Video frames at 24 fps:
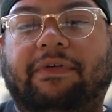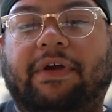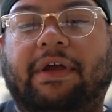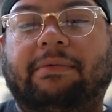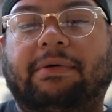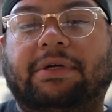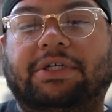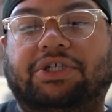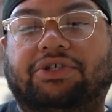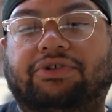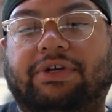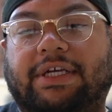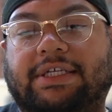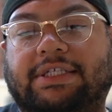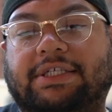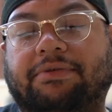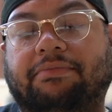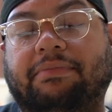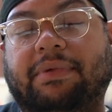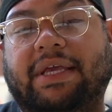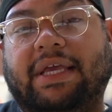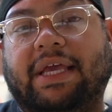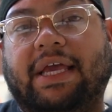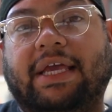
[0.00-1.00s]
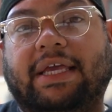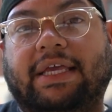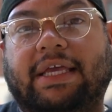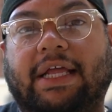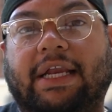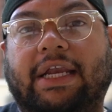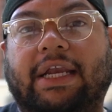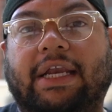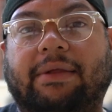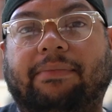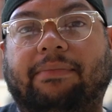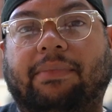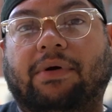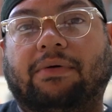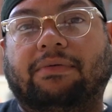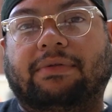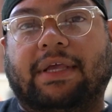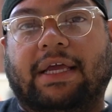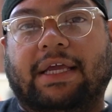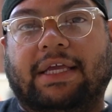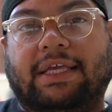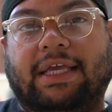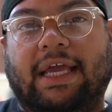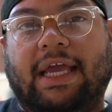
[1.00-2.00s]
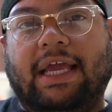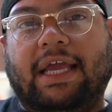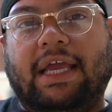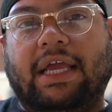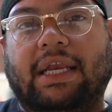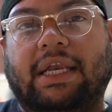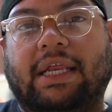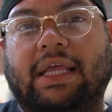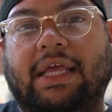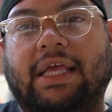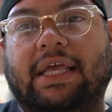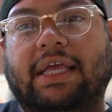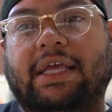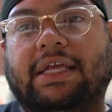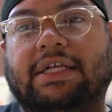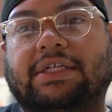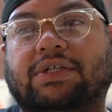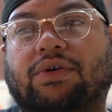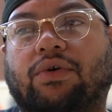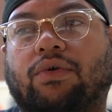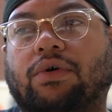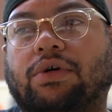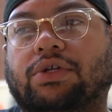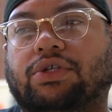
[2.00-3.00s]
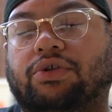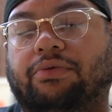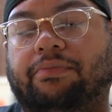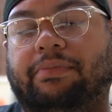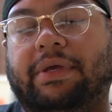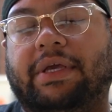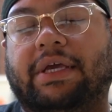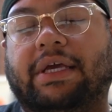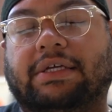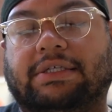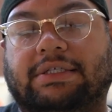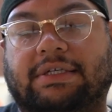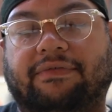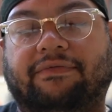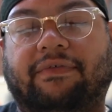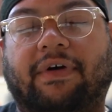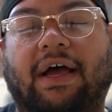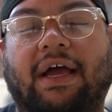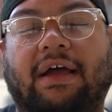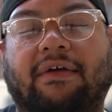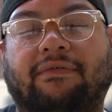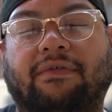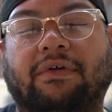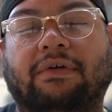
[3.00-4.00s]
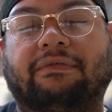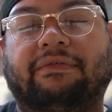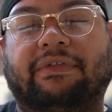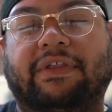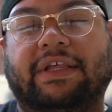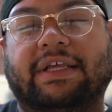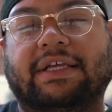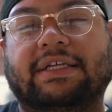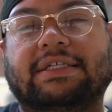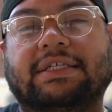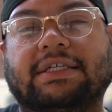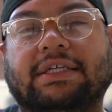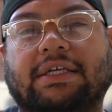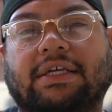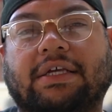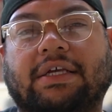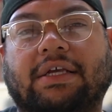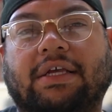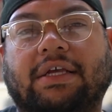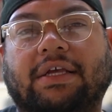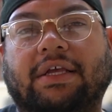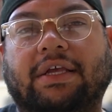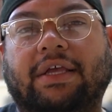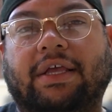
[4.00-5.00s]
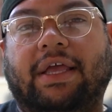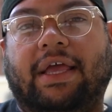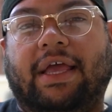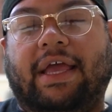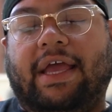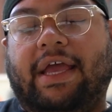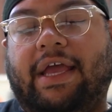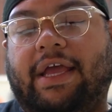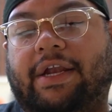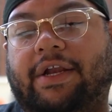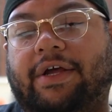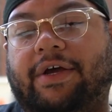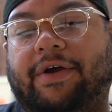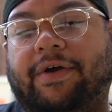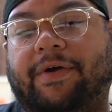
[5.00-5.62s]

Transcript: much stressed to me and Kennedy both that Cade is going to be a survivor of this, and